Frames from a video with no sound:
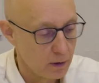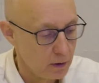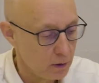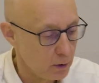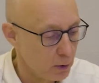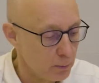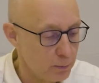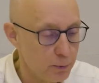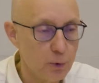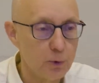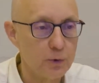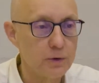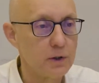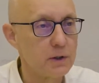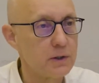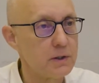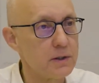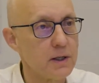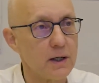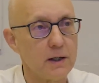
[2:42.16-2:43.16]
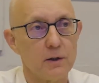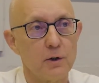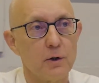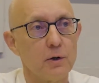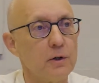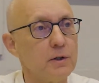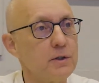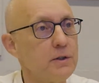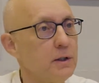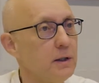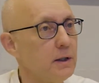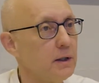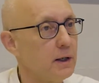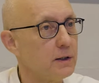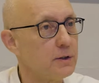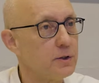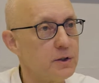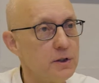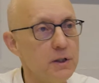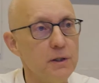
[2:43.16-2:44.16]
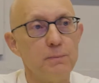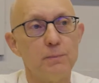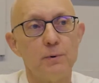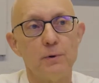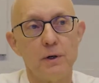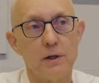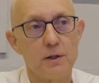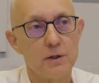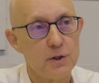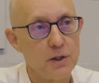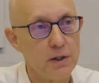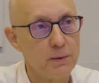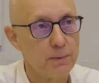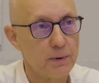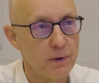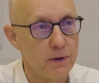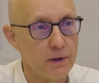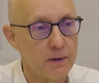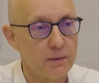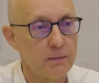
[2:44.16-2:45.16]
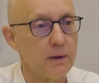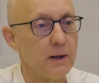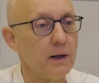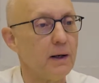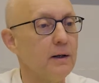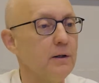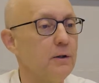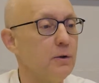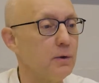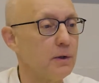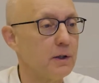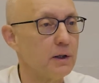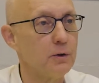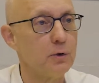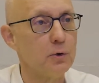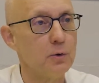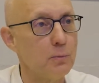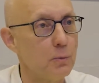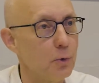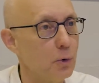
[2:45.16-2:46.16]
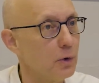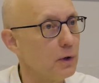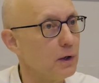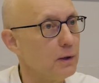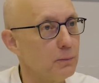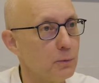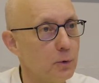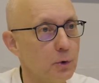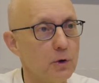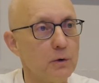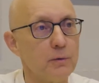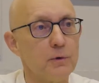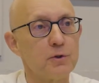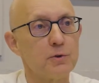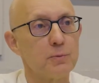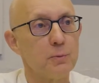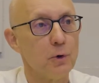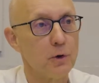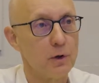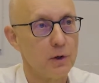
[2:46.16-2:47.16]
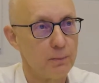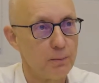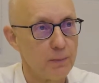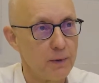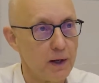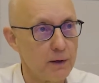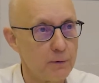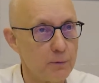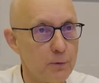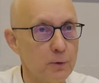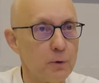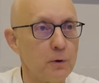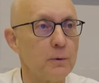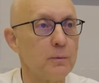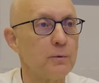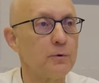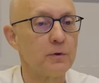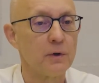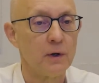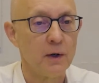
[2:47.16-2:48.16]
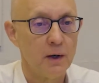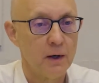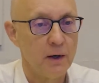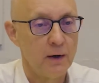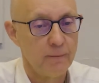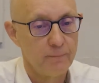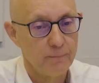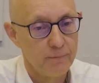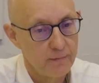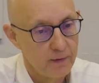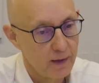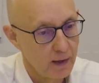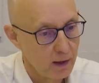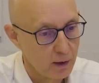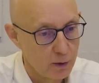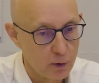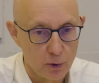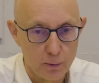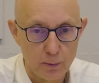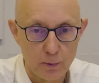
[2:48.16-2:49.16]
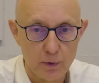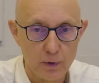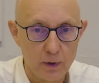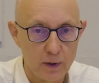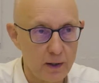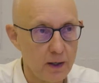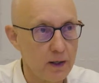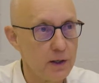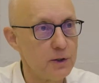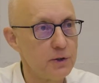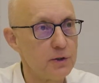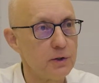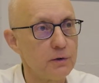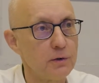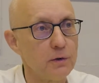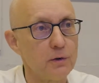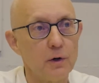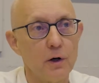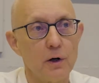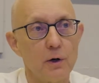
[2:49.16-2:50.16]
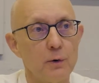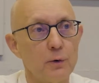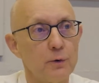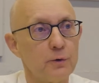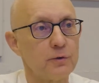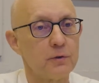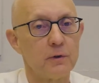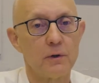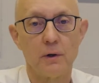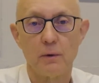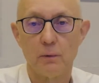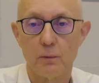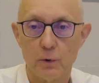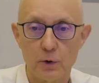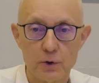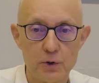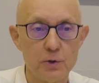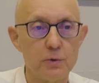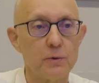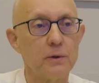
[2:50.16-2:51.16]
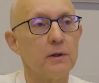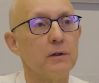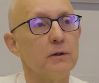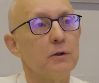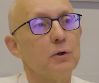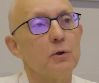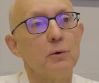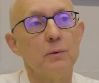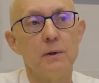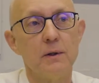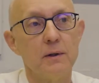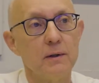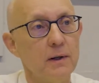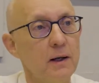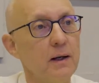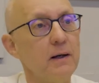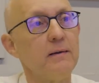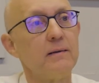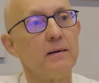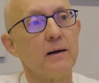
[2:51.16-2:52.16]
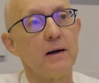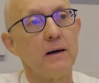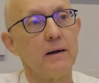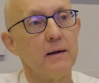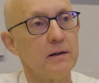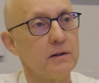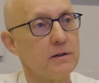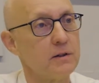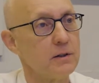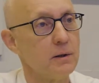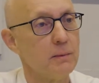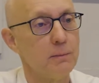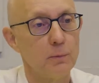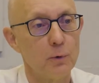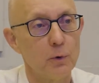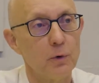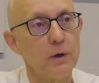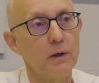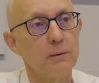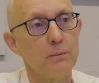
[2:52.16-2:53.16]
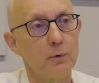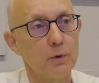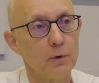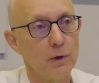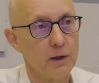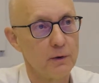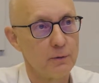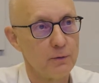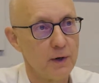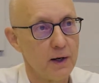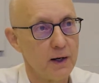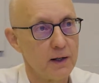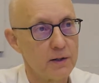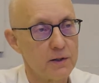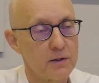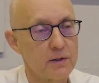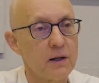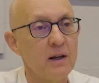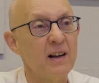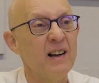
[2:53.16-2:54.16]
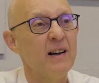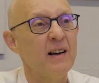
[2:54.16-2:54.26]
computer technology gets cheaper and cheaper, and you can do more and more with smaller platforms. Telecommunication grows, what you can do with data is more and more advanced,